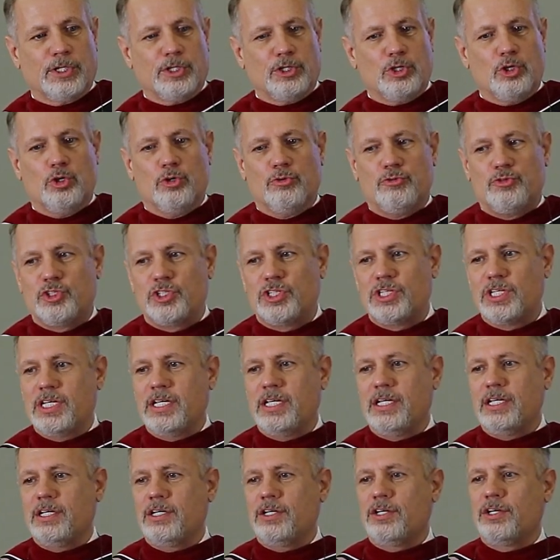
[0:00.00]
You've
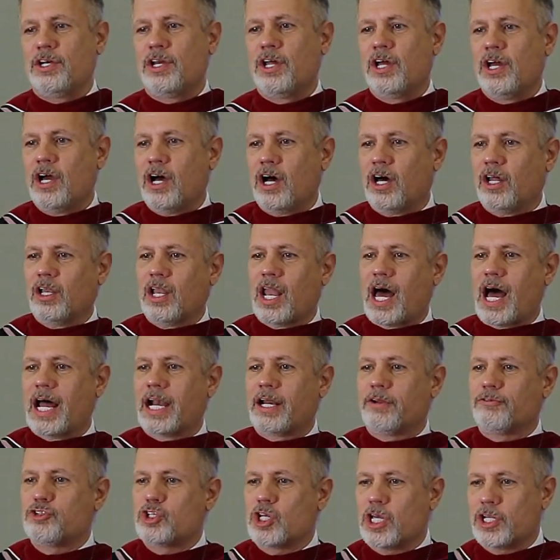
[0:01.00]
seen a
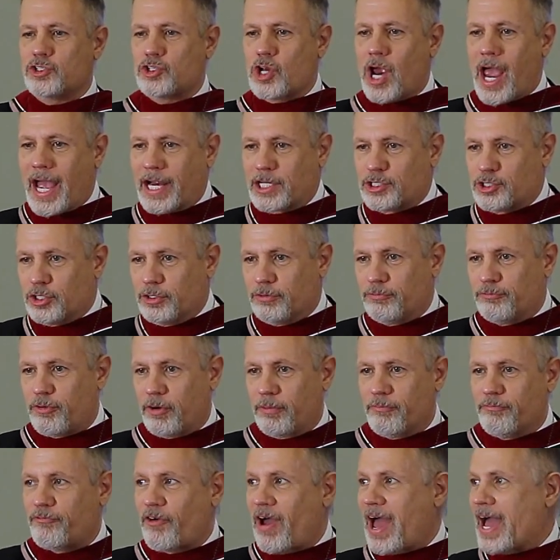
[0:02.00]
lot of such action
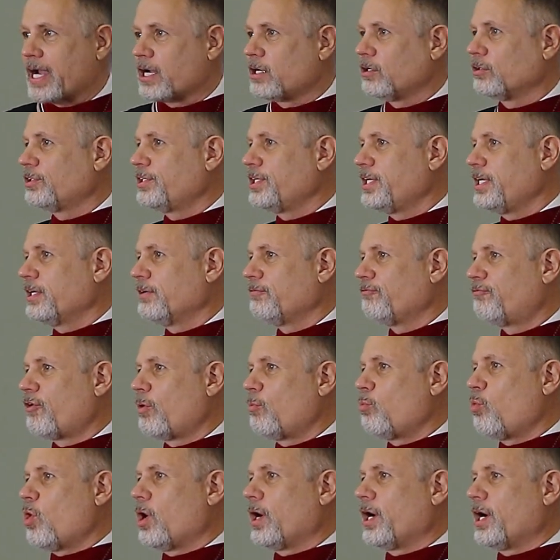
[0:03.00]
from faculty and
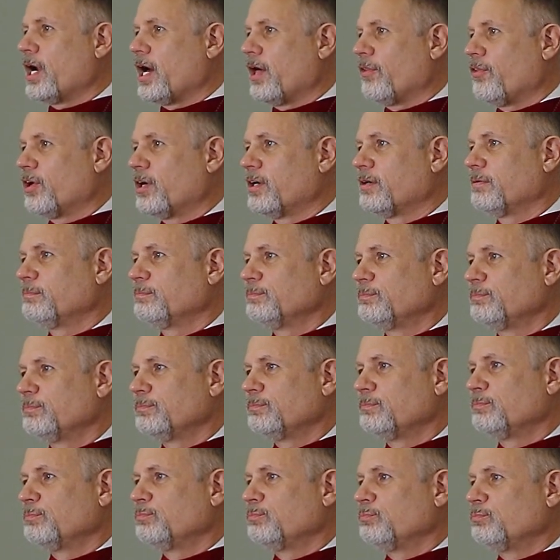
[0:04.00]
from one another,
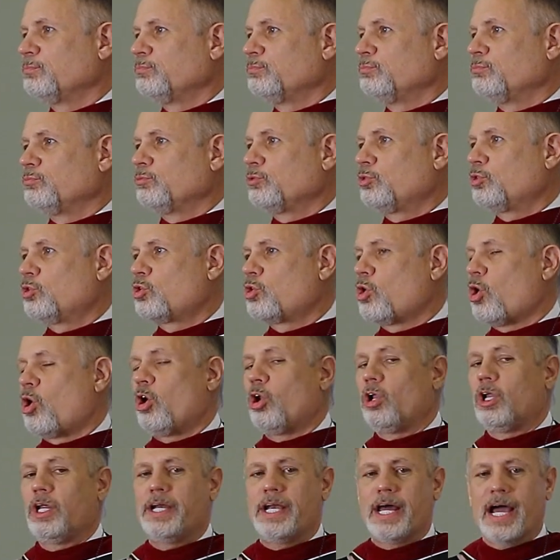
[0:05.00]

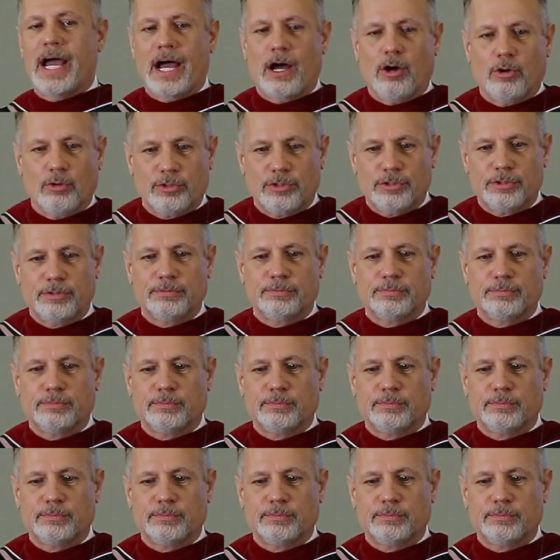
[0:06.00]
calling out.